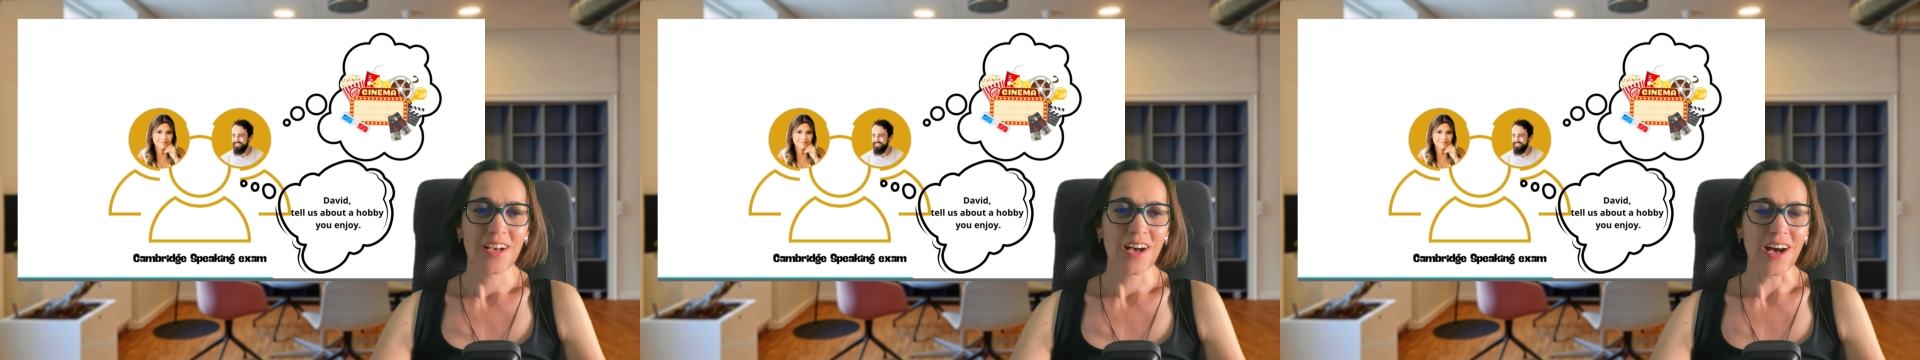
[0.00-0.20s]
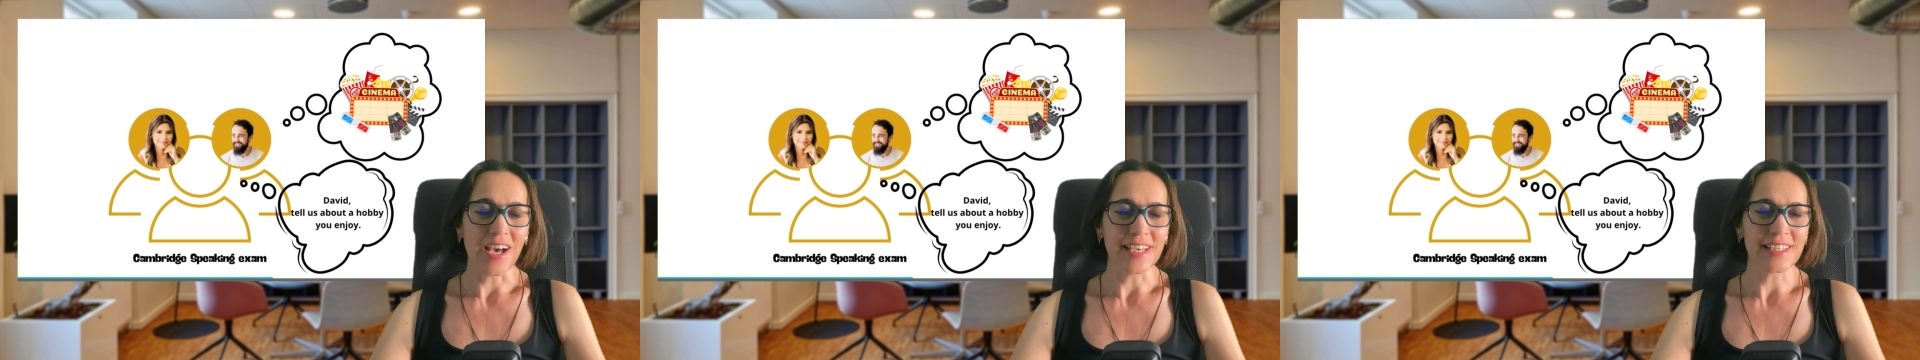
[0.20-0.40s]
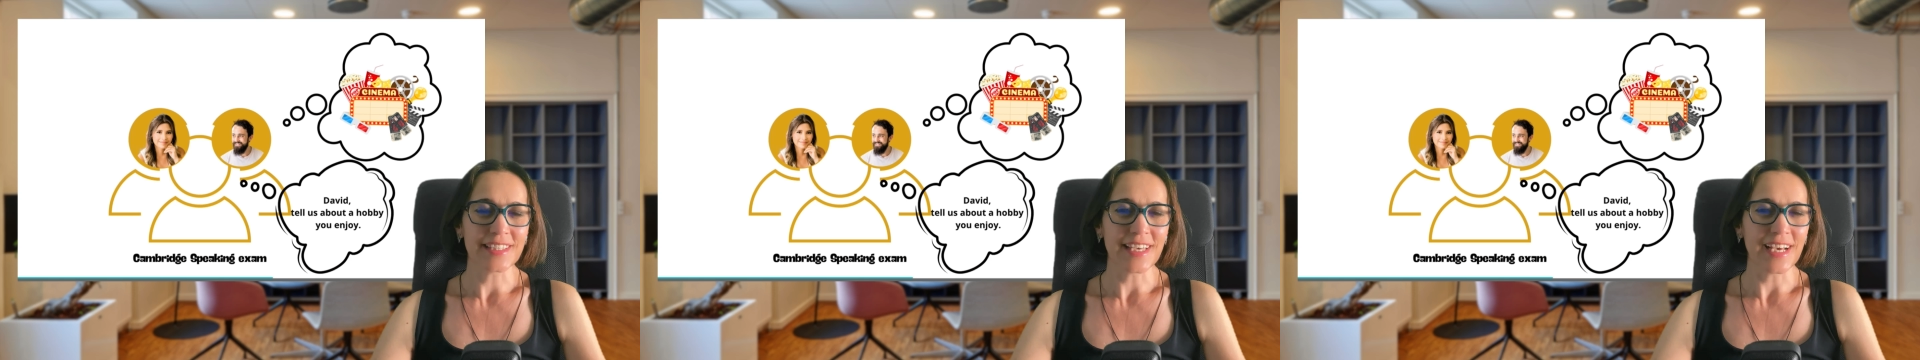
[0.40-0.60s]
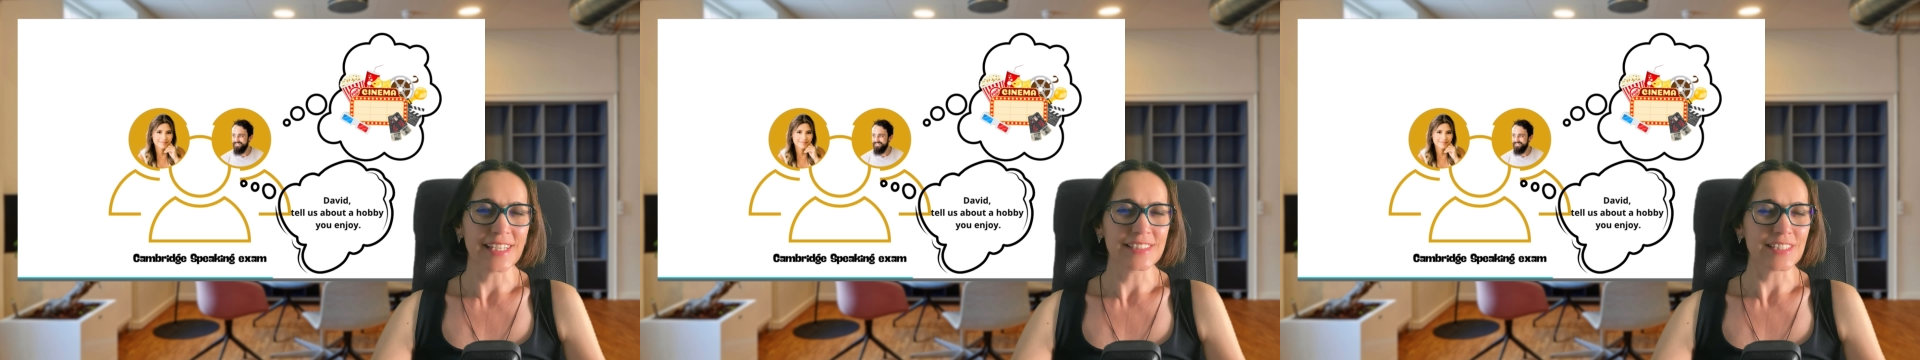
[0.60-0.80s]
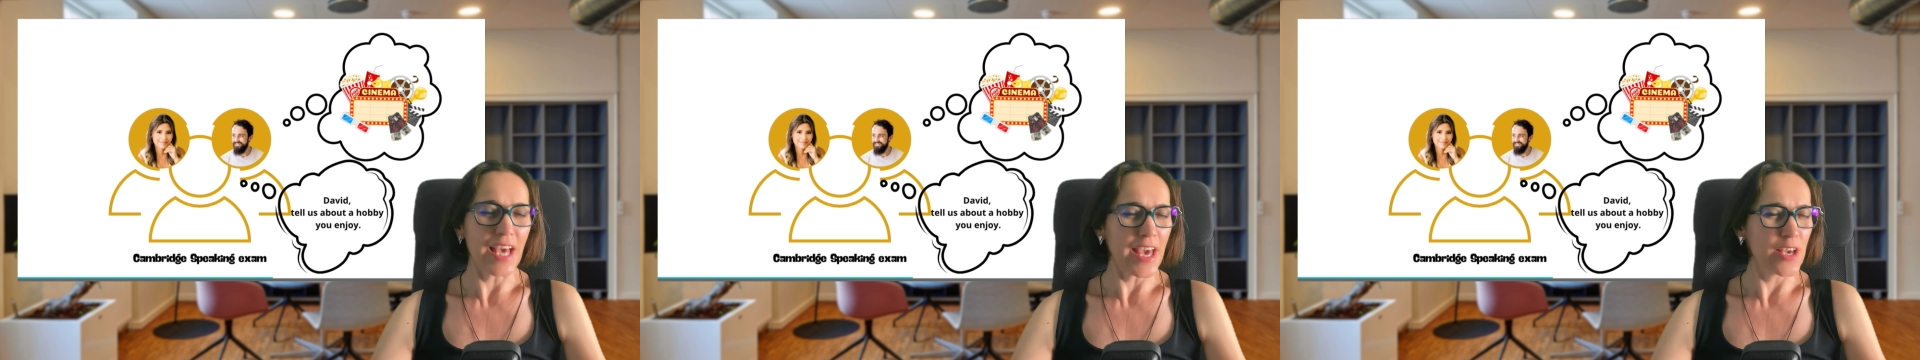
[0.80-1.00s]
I
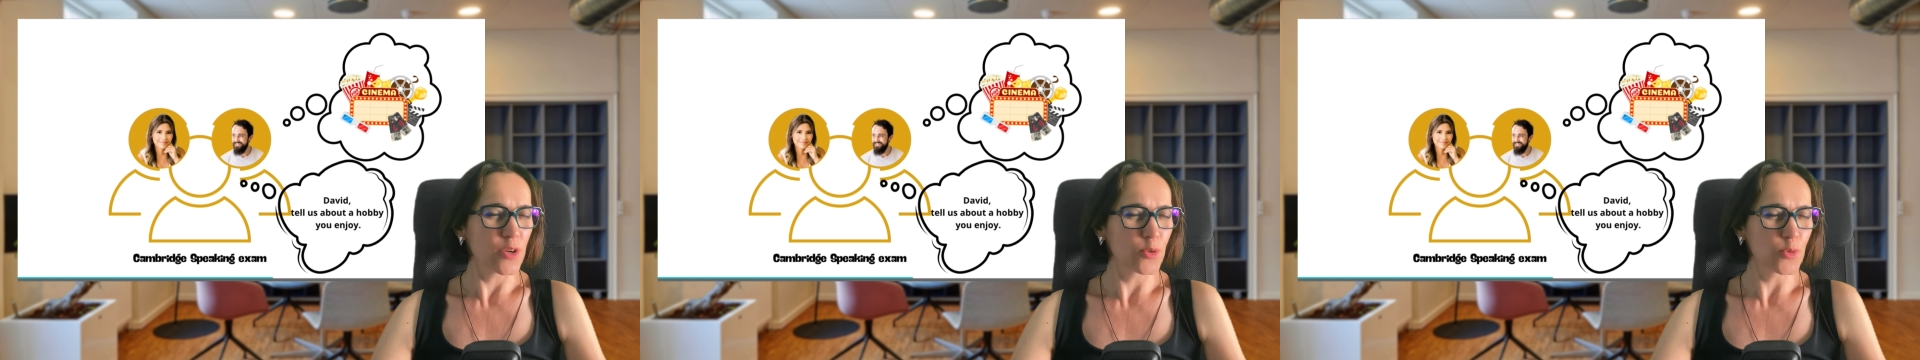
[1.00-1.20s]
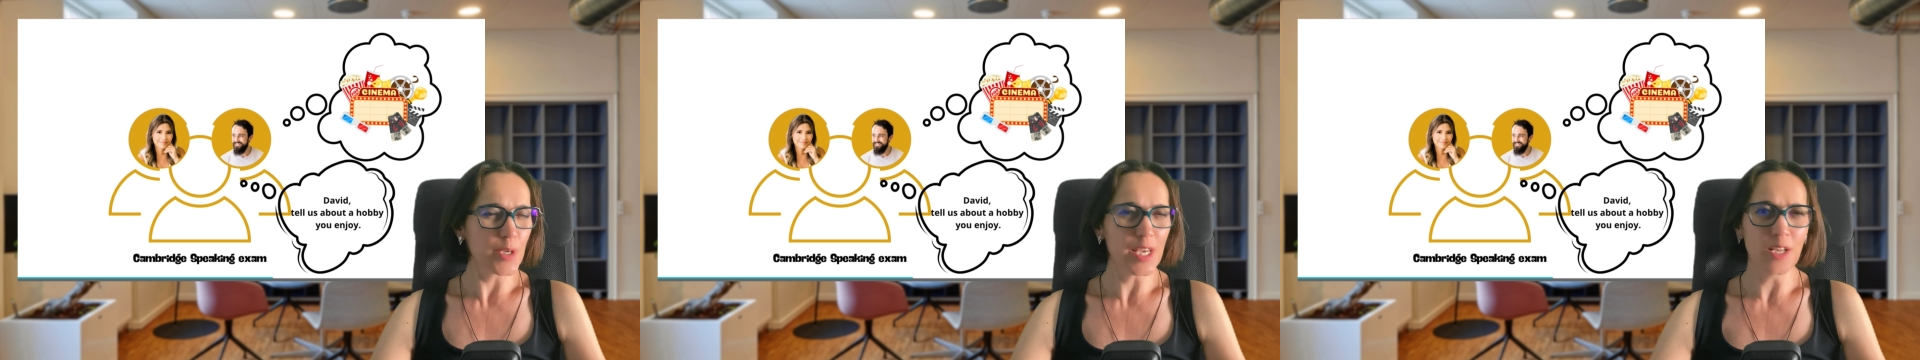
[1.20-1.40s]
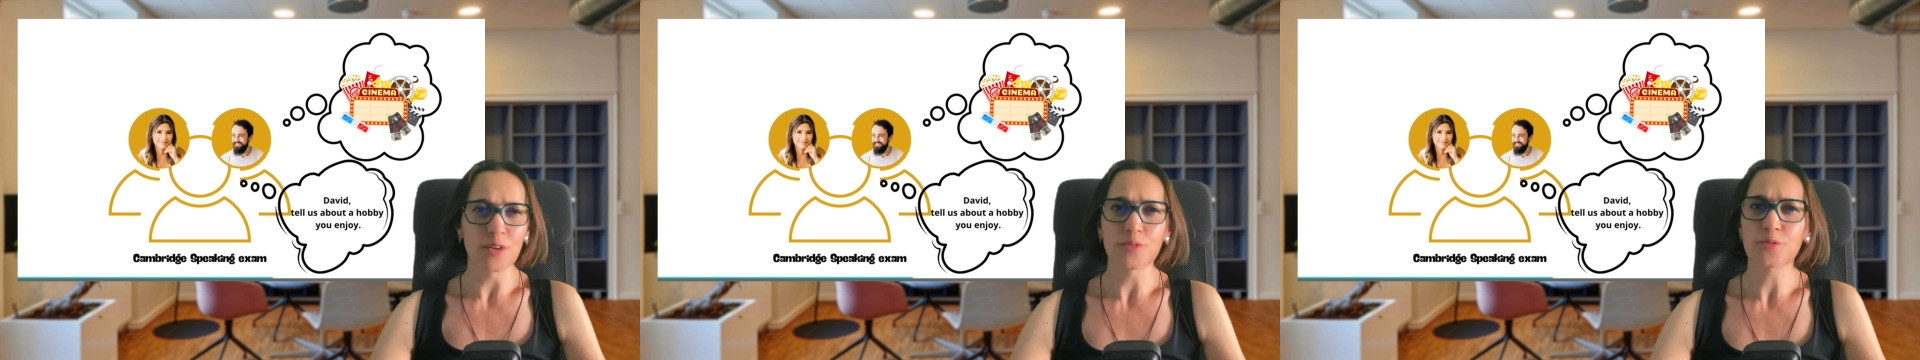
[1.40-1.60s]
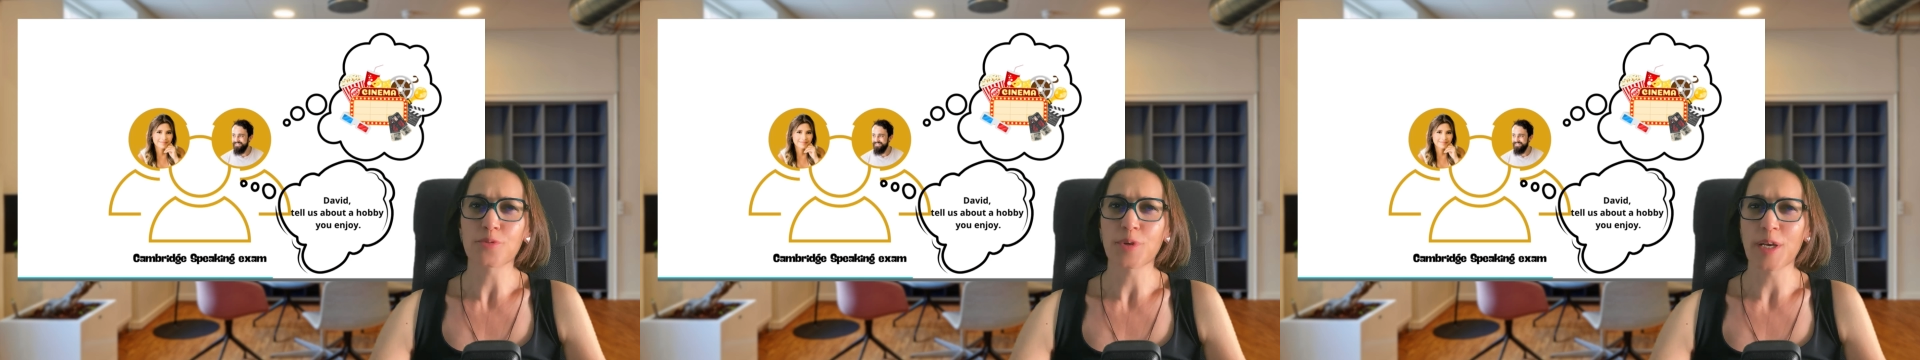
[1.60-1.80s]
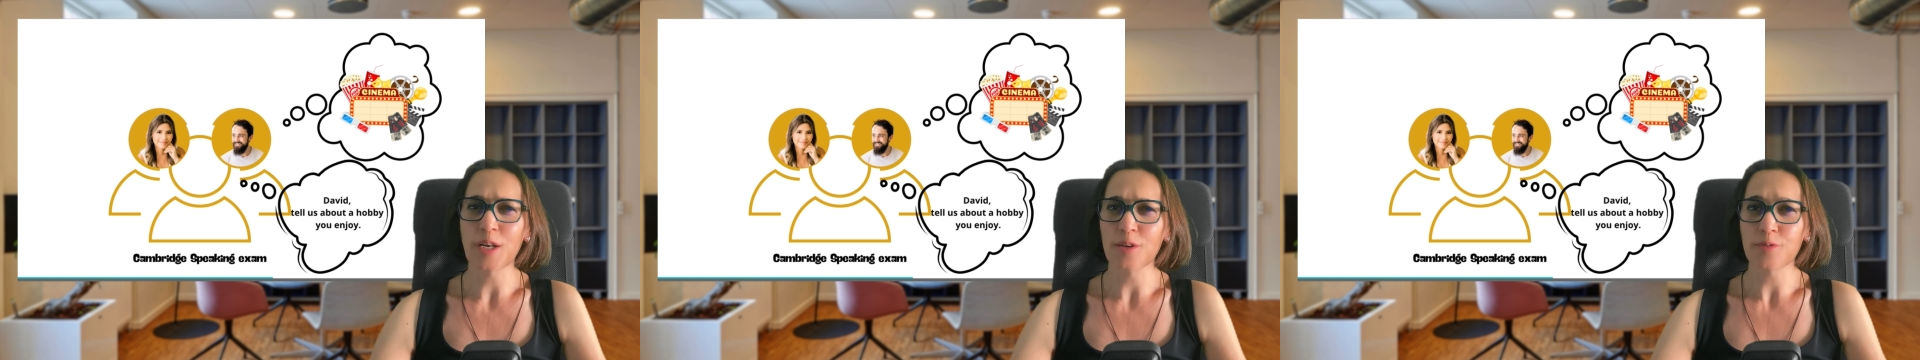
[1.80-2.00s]
get a real thrill